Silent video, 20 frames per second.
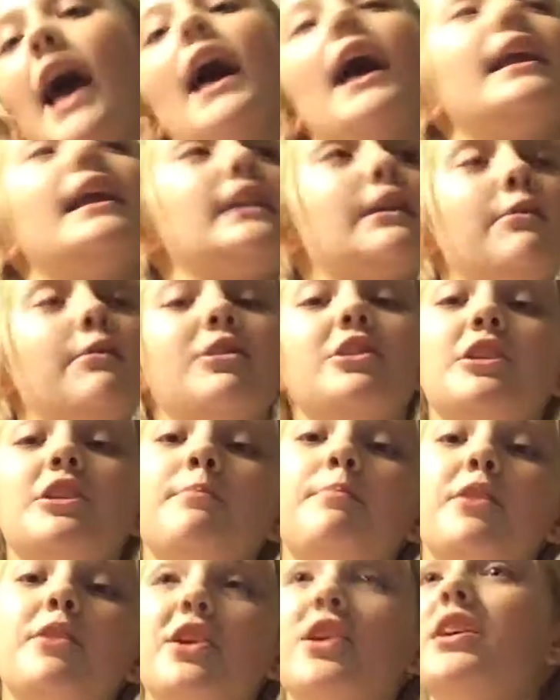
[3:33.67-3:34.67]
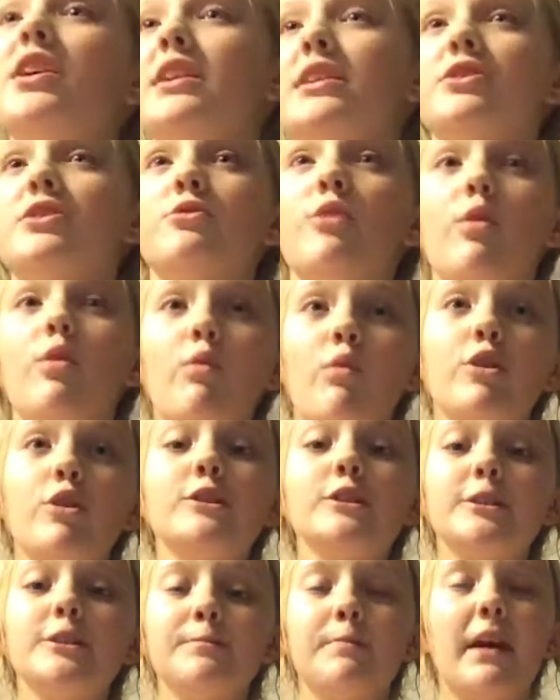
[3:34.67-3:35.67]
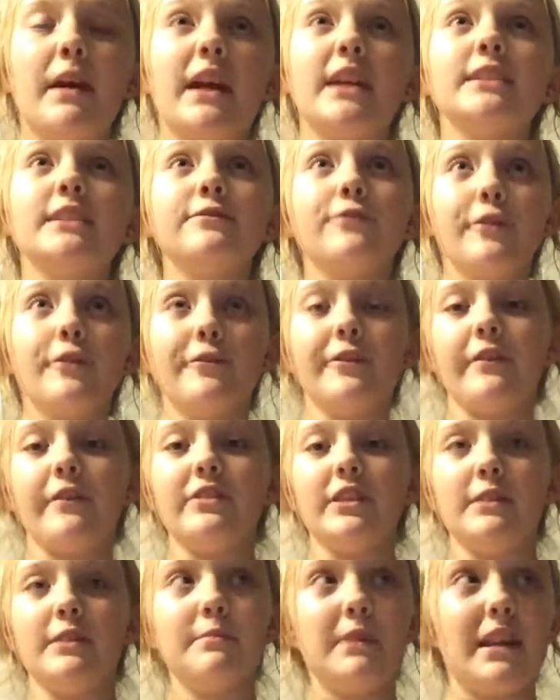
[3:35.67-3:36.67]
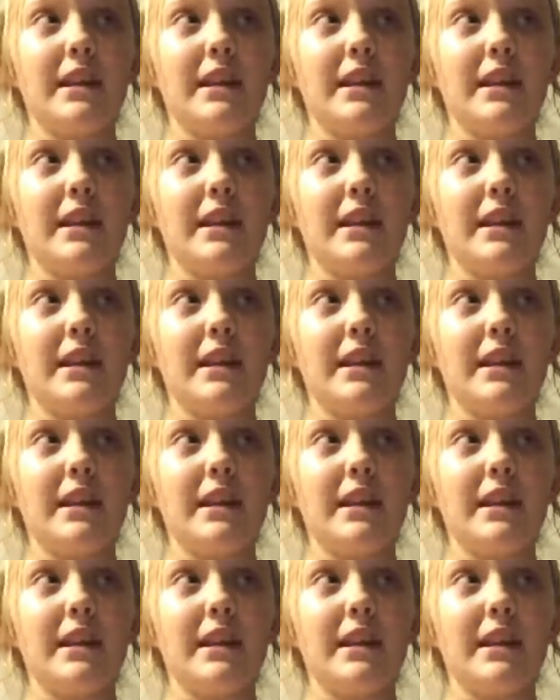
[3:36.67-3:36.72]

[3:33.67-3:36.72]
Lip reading: and now we're gonna put it into a warm space for 15